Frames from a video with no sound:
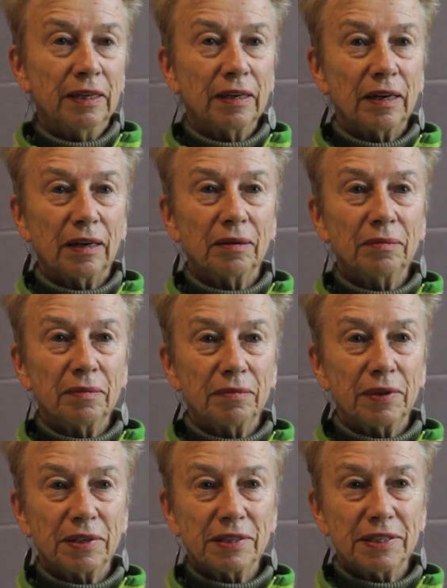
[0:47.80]
Um,
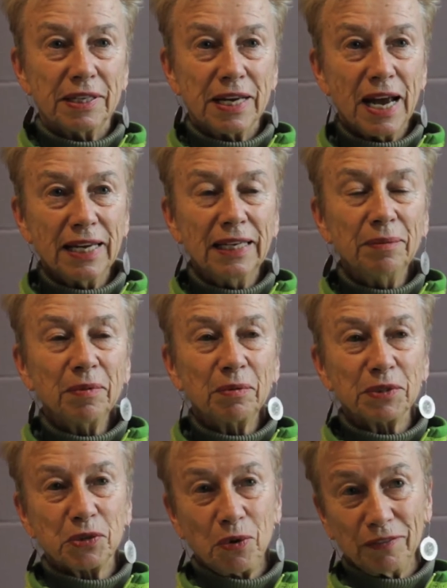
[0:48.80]
the, the height limit
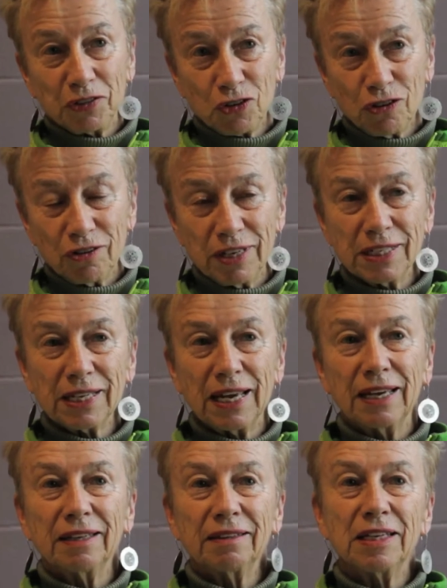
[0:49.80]
was 12 stories,
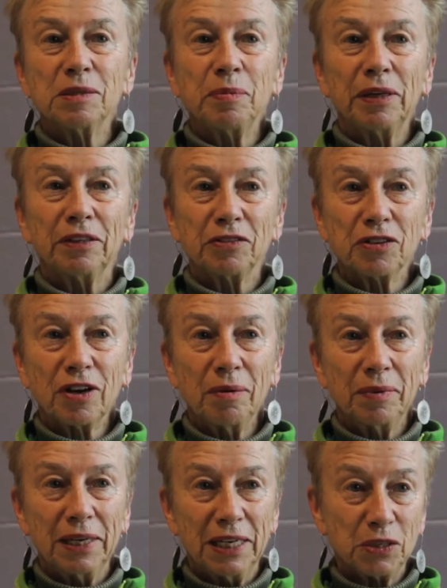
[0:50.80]
and these buildings are
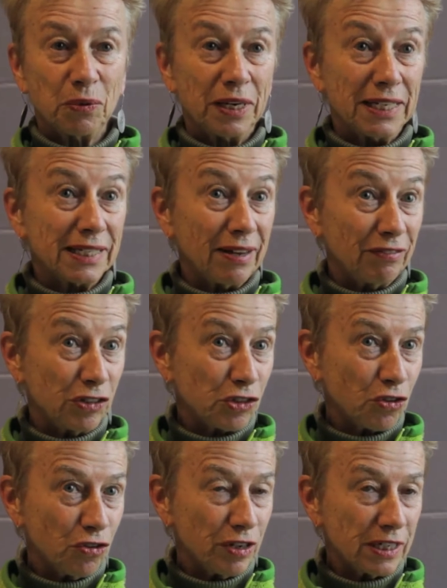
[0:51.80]
coming in at 27
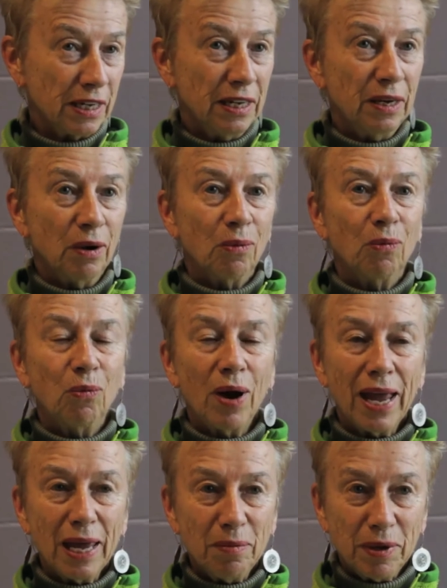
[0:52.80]
stories,
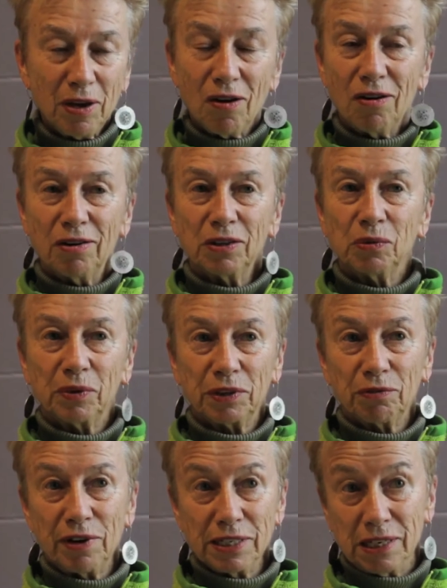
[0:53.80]
way beyond what
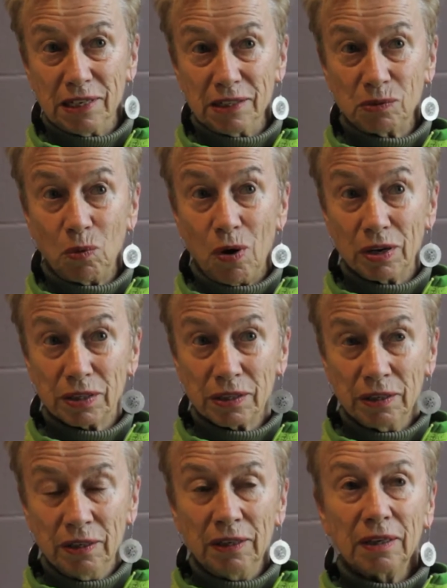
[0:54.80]
the residents want.
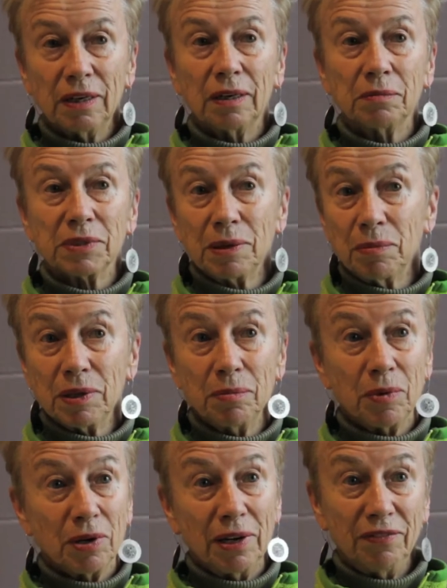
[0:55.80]
Um, some of
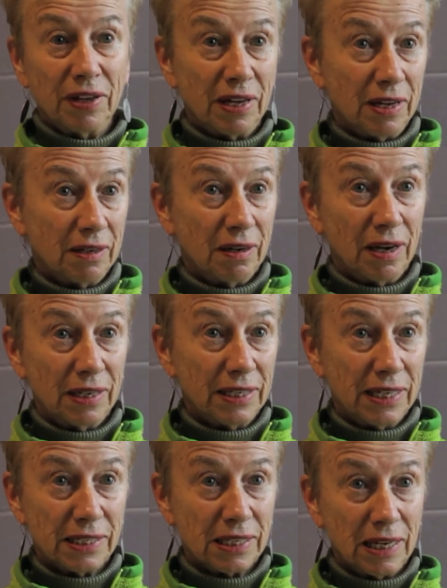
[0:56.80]
them are living in high
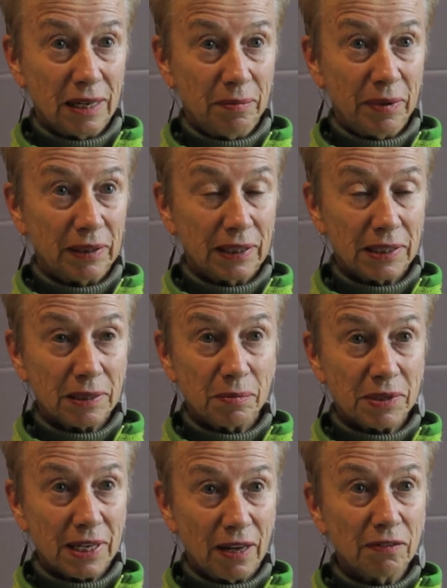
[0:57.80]
density buildings
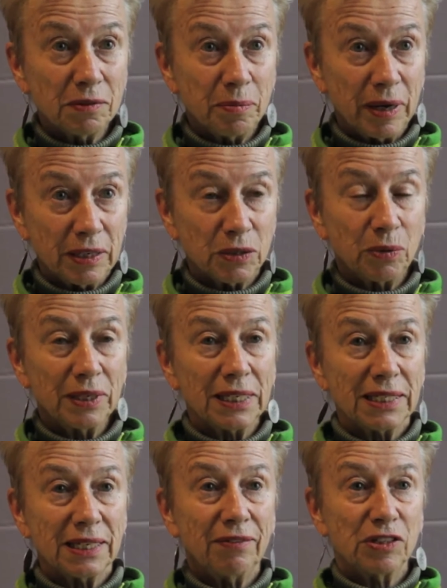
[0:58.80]
themselves, but
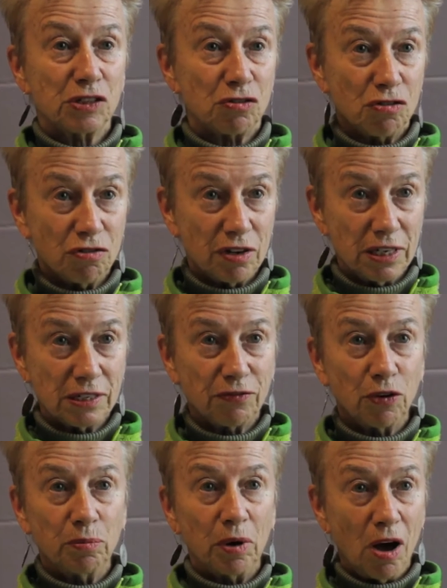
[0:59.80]
27 stories
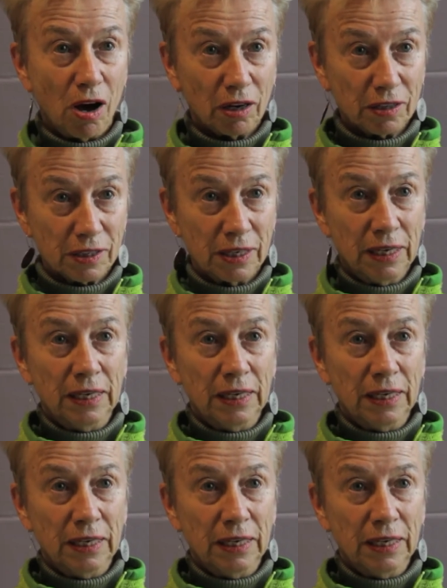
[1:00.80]
for blocks